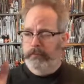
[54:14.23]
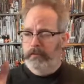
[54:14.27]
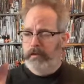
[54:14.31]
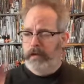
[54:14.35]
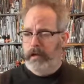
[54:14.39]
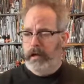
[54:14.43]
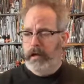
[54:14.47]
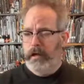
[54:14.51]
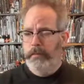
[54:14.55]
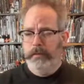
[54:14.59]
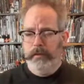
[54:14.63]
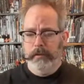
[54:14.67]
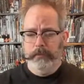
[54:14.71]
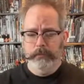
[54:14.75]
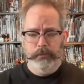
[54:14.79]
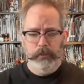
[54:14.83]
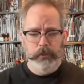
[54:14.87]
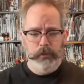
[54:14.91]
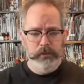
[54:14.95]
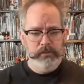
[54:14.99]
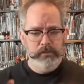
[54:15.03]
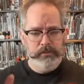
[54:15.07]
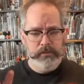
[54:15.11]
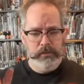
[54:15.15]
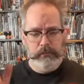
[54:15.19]
comic
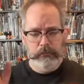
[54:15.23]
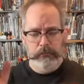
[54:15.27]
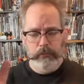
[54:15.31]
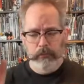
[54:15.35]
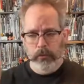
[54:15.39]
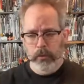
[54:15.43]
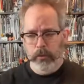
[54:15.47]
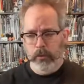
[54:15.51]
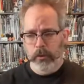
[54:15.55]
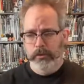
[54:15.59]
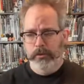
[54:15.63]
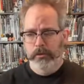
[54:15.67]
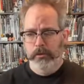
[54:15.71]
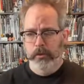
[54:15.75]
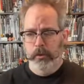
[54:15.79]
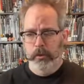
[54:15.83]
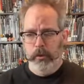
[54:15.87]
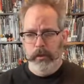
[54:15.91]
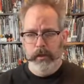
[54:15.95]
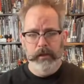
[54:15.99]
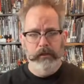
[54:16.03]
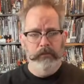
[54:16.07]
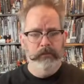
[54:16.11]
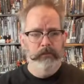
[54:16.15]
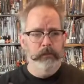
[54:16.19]
books and more
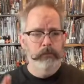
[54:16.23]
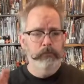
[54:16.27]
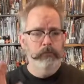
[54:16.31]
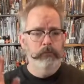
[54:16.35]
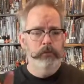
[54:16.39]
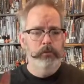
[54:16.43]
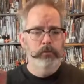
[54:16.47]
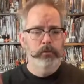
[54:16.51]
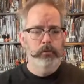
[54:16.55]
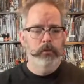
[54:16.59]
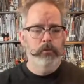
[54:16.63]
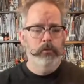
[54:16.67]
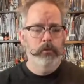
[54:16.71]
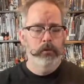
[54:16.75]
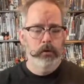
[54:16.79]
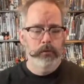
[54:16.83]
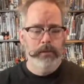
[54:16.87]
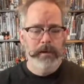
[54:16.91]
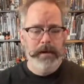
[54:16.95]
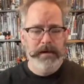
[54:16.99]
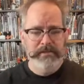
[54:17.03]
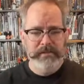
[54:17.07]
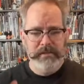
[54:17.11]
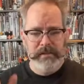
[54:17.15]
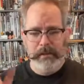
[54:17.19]
toys and more
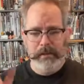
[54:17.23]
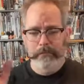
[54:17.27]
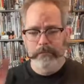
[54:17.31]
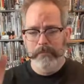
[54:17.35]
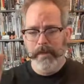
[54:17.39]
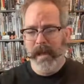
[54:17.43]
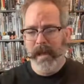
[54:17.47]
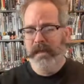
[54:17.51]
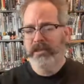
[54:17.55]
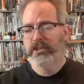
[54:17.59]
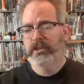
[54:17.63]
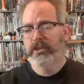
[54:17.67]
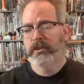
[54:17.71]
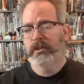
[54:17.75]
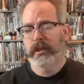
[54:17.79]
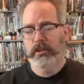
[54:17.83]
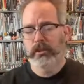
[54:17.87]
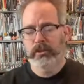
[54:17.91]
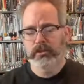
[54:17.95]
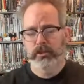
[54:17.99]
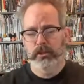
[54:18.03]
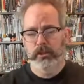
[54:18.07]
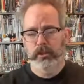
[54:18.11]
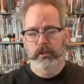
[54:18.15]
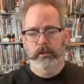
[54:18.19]
robots and
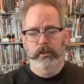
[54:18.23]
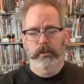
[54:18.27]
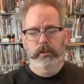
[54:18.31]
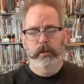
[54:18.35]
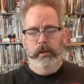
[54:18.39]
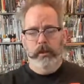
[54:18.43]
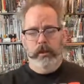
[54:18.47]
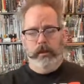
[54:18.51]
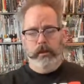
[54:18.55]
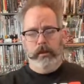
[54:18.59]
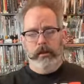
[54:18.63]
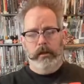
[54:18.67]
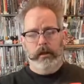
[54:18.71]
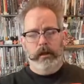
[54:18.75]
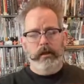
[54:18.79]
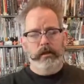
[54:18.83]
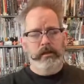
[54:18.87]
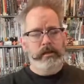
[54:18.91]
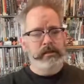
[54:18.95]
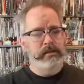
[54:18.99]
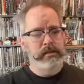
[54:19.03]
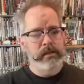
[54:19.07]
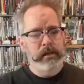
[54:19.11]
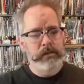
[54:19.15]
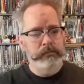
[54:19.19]
imagination, and
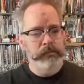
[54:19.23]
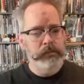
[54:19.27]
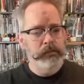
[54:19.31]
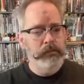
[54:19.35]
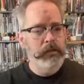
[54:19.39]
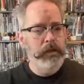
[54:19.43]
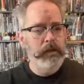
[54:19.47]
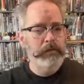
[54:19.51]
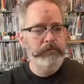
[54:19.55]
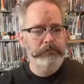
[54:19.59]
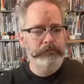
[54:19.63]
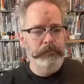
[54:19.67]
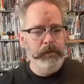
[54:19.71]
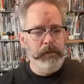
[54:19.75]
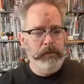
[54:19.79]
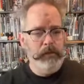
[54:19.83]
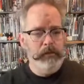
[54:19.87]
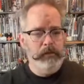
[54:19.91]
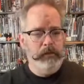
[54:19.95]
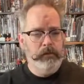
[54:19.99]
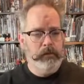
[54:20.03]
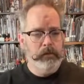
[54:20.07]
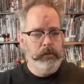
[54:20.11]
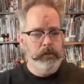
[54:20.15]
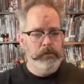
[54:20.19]
it never left me.
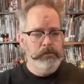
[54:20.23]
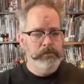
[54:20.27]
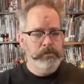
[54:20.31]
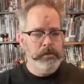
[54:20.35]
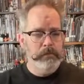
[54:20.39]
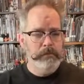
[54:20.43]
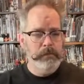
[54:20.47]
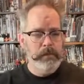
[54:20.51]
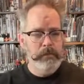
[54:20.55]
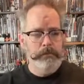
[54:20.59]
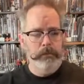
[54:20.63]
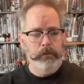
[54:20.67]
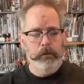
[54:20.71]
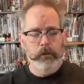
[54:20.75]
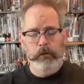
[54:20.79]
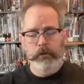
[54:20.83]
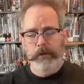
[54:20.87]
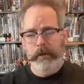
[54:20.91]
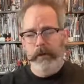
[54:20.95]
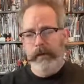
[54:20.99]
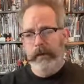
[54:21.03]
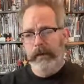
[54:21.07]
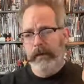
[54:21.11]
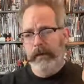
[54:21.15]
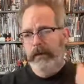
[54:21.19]
You know, some people
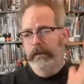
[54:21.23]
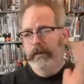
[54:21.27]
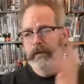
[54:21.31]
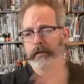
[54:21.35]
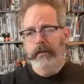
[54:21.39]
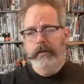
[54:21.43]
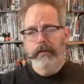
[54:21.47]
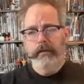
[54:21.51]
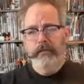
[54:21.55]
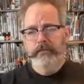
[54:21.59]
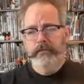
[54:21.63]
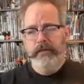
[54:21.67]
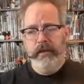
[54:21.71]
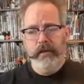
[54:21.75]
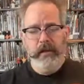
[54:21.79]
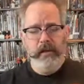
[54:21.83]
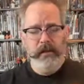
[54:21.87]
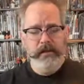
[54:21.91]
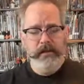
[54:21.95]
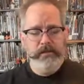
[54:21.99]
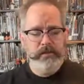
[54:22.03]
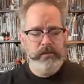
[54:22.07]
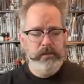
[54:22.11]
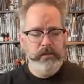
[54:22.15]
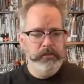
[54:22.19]
they
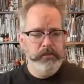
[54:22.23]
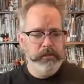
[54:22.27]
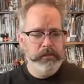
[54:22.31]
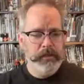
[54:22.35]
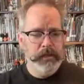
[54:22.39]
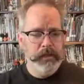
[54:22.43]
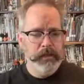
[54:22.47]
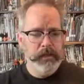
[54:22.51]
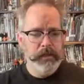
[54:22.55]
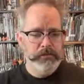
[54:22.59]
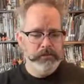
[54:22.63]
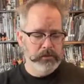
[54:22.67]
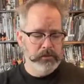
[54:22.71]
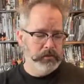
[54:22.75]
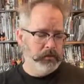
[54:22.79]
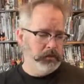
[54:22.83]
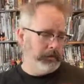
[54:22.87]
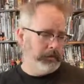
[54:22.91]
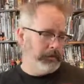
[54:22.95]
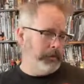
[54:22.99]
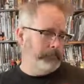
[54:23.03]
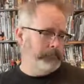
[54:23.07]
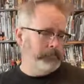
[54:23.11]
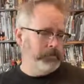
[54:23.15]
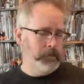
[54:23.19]
hit a certain age and they're
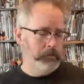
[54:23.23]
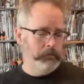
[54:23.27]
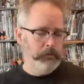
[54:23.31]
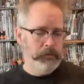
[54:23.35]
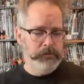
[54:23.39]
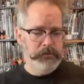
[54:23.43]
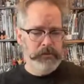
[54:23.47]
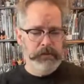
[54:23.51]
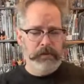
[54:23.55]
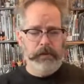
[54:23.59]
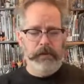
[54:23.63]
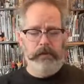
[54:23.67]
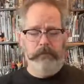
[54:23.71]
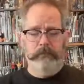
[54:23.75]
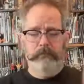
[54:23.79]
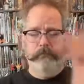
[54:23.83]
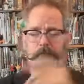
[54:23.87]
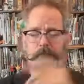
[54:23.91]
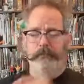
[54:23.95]
like, I'm done with that.